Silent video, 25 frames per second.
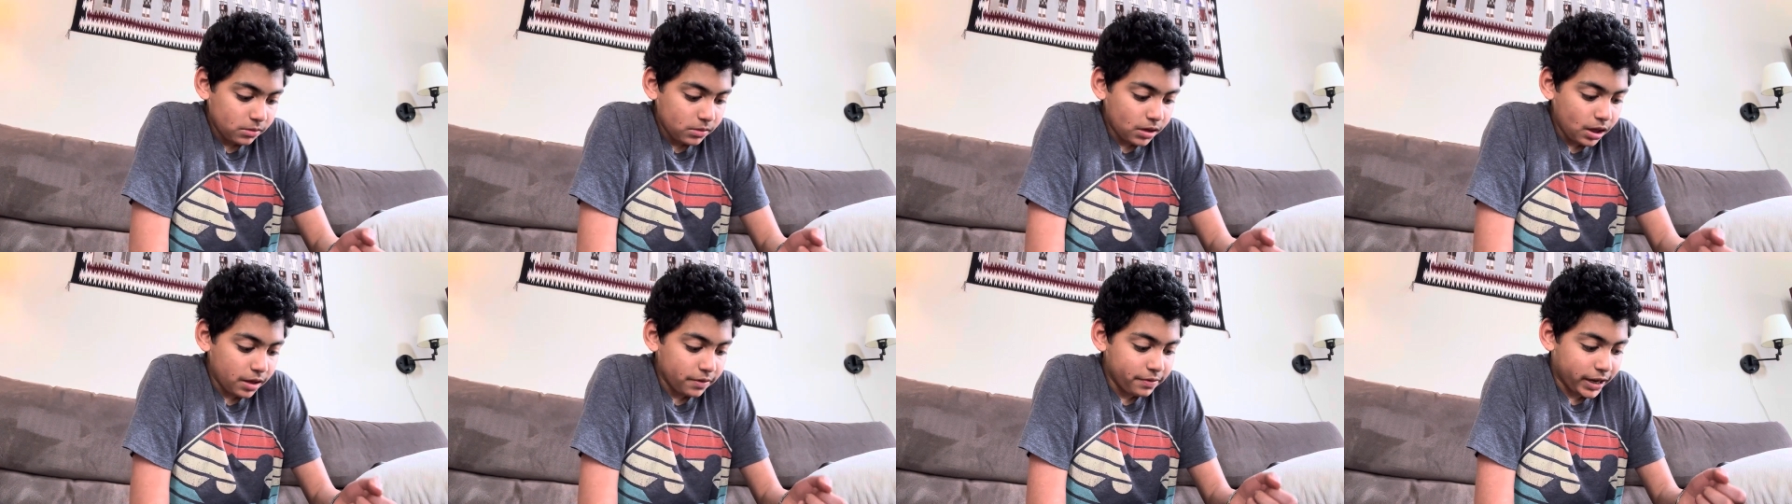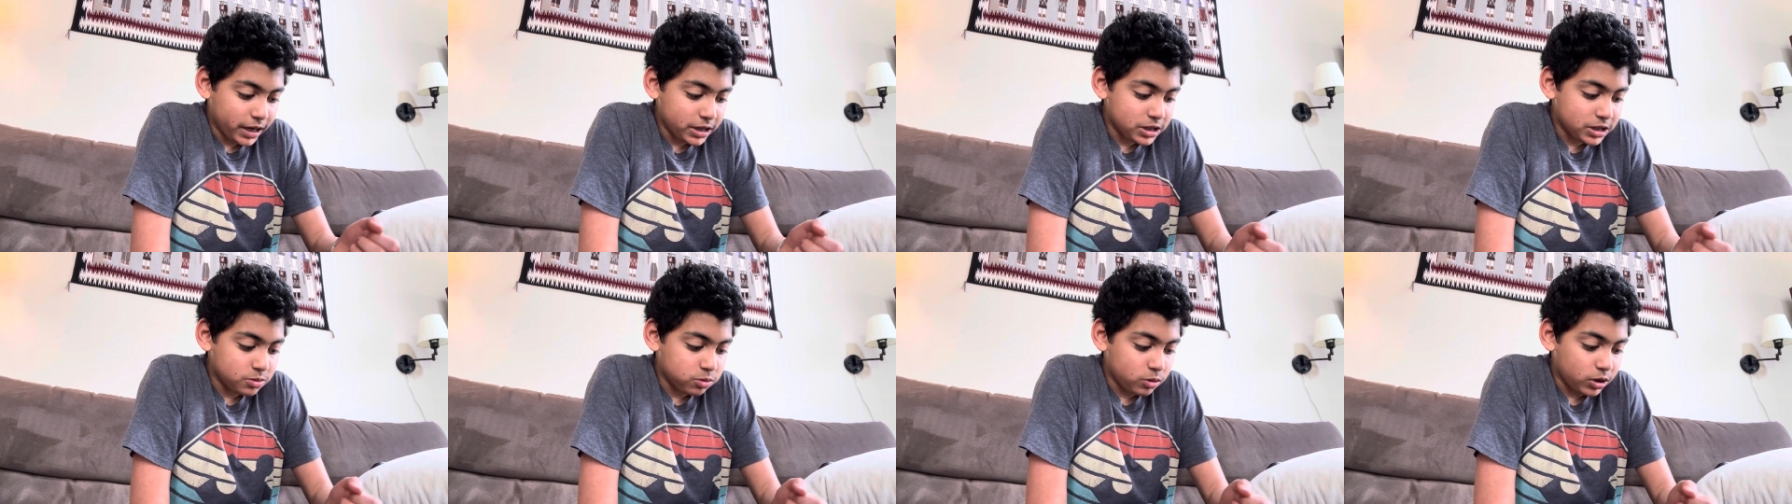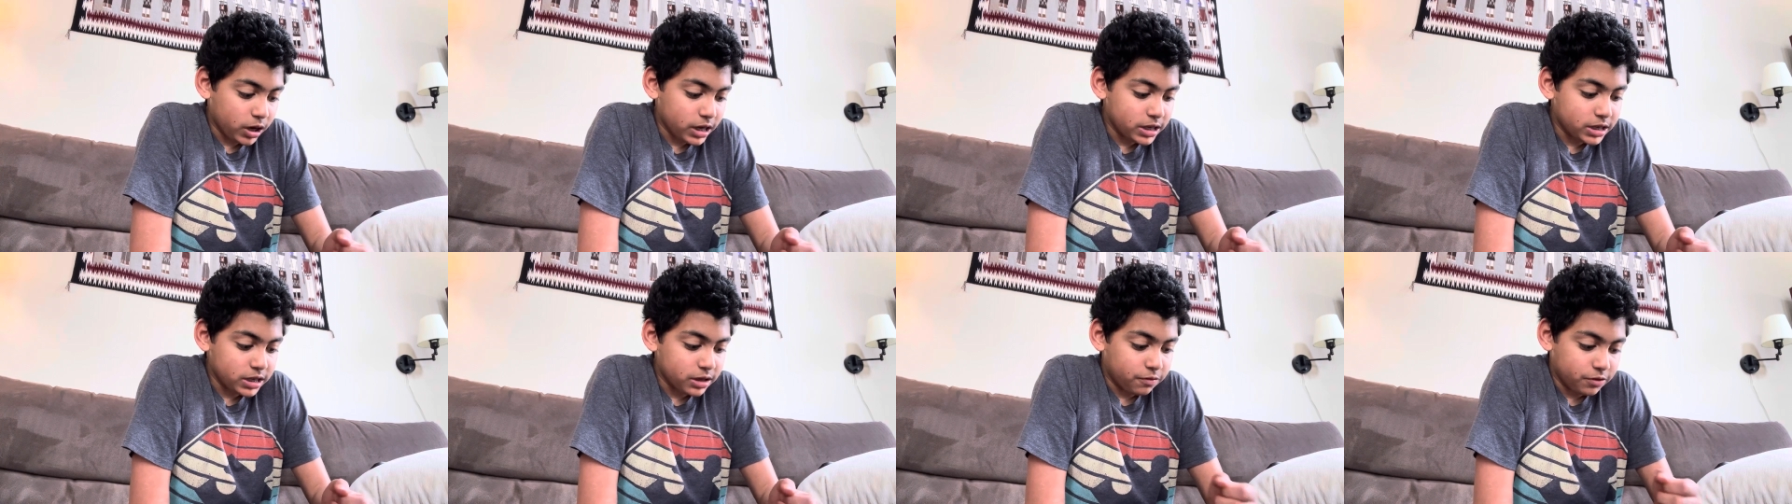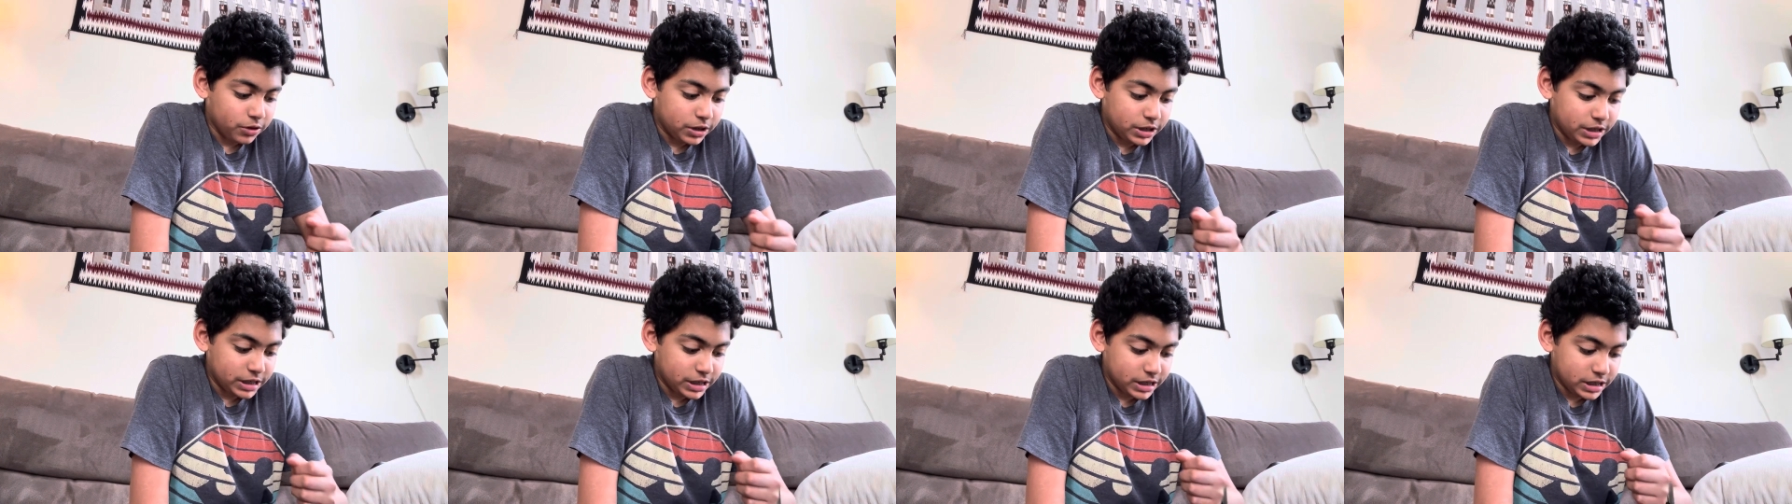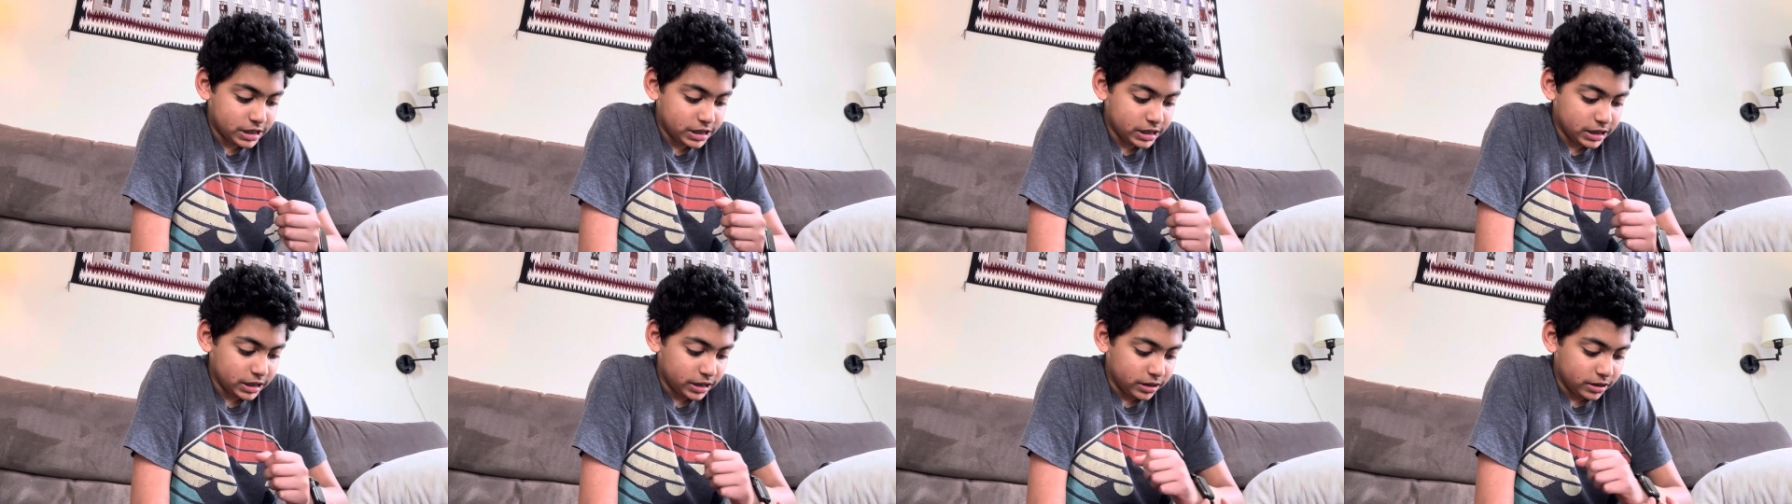that's what I did for
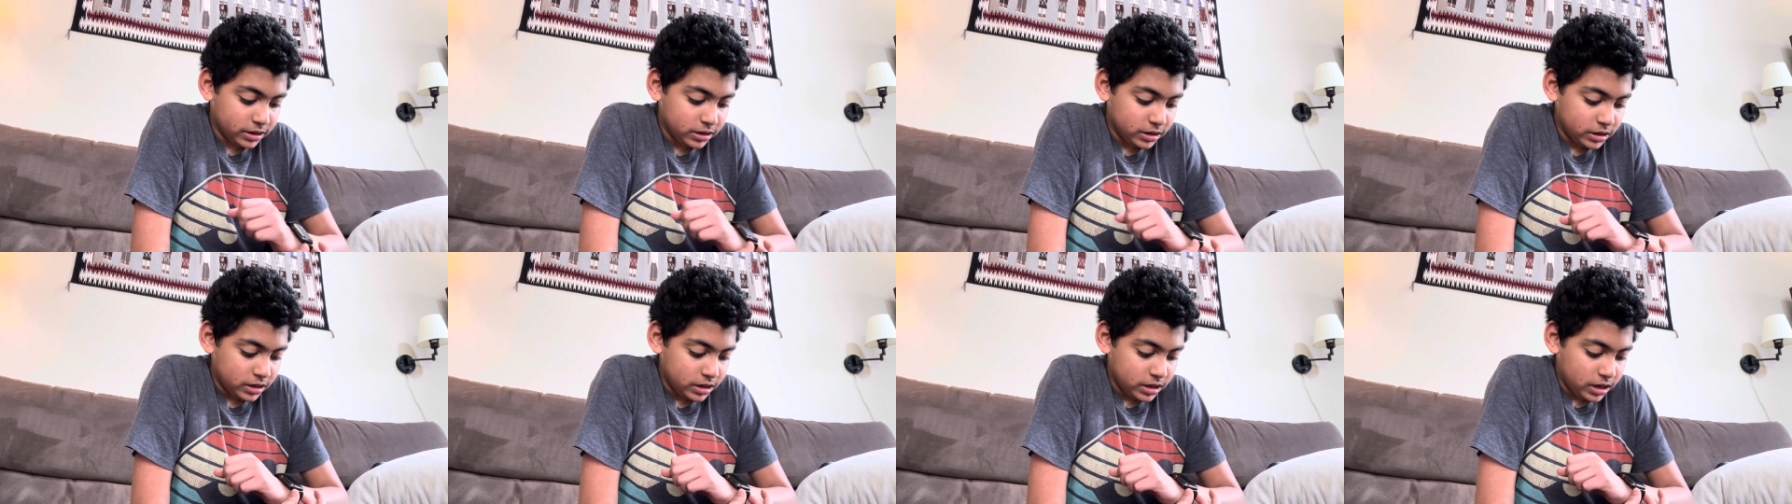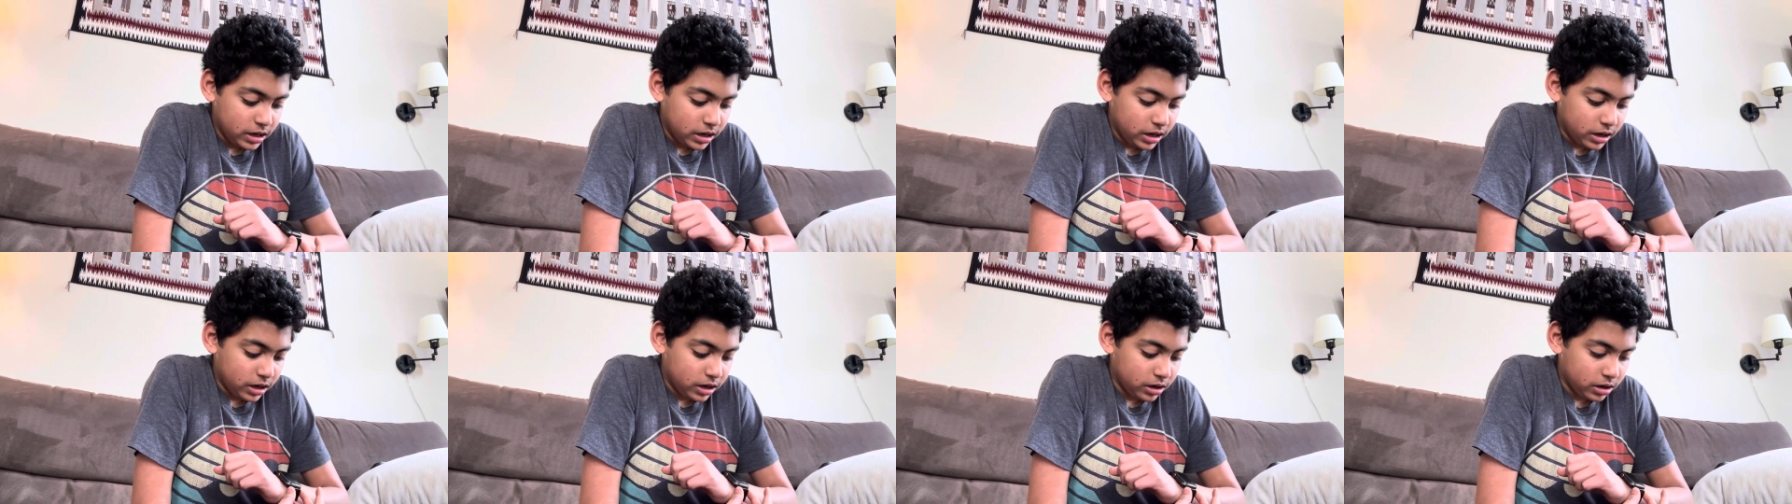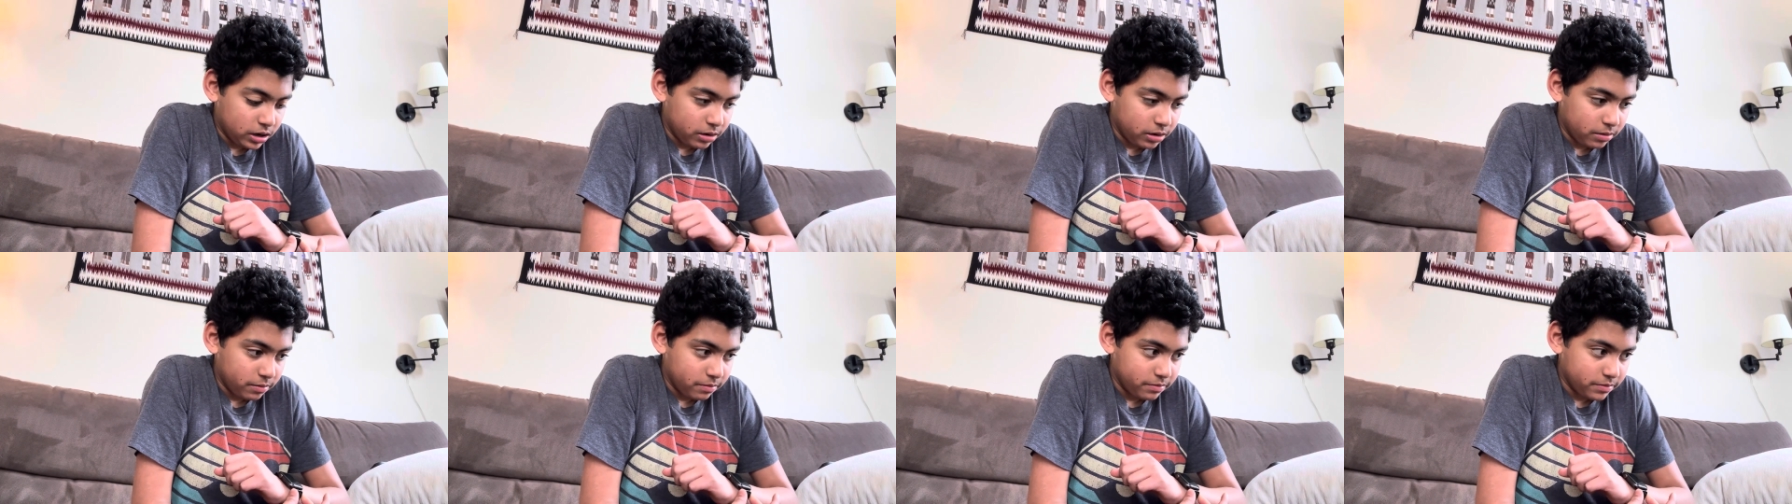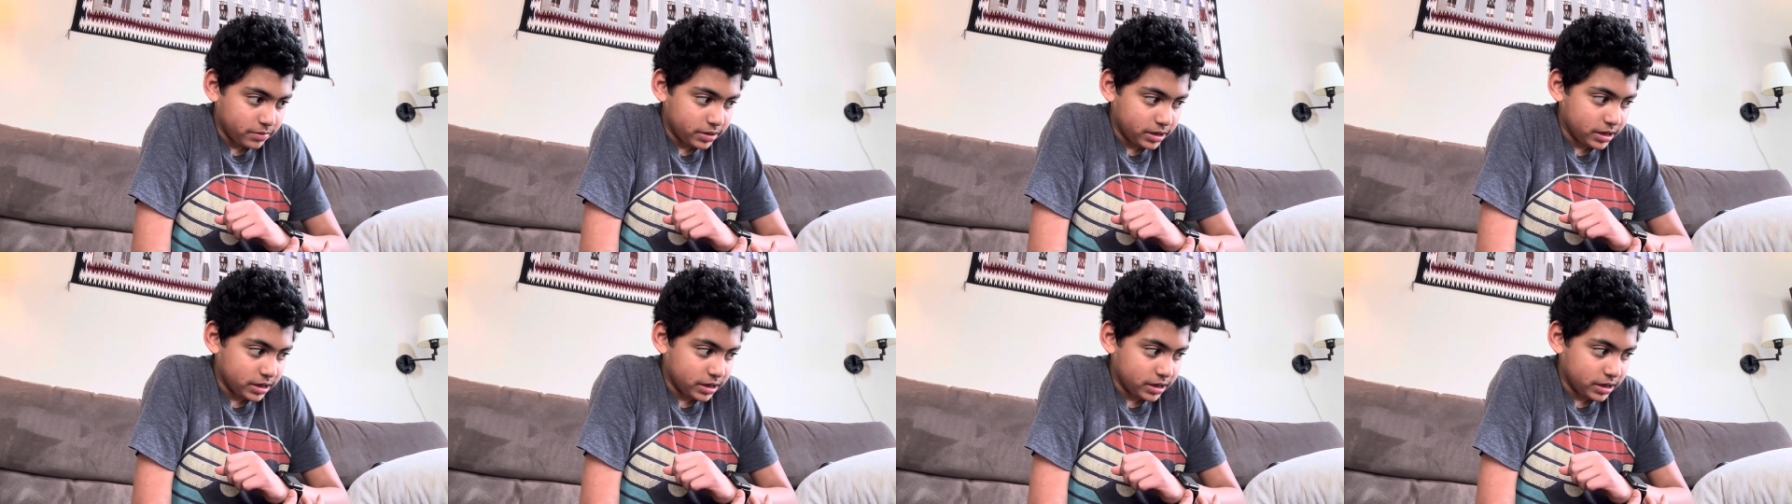DC, um,